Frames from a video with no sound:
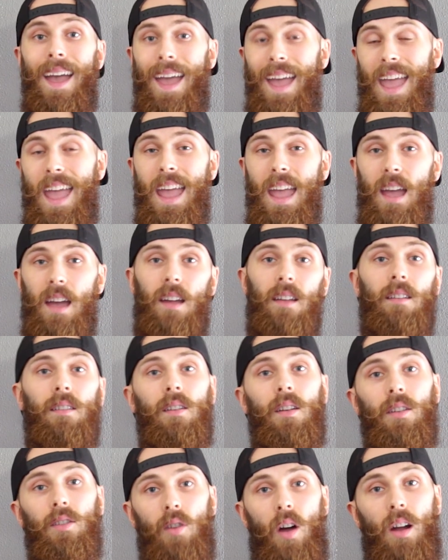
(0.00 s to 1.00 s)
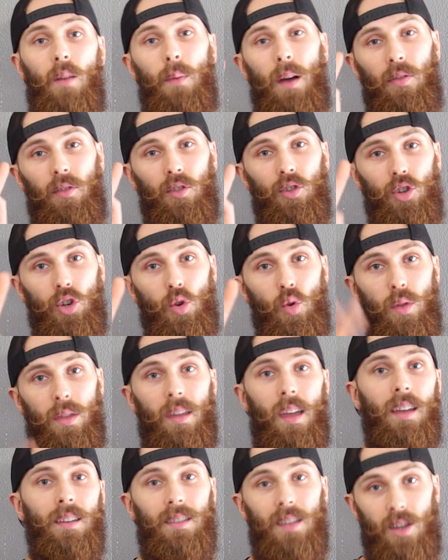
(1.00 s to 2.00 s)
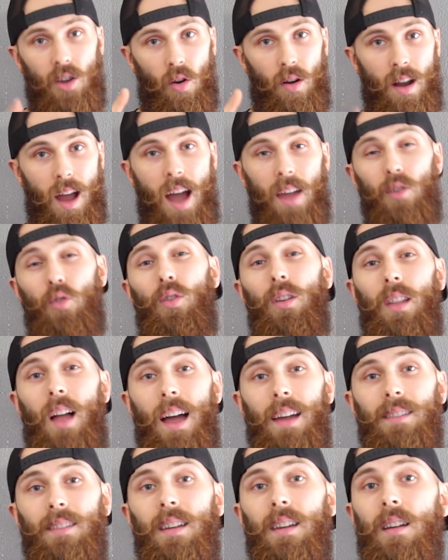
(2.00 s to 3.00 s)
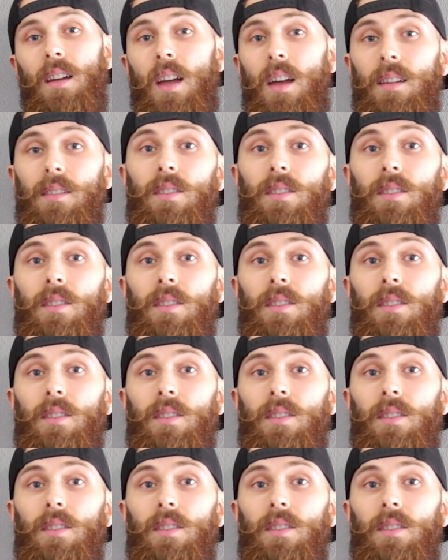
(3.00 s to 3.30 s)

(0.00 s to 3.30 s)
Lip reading: and talk about the 2 things that you're not utilizing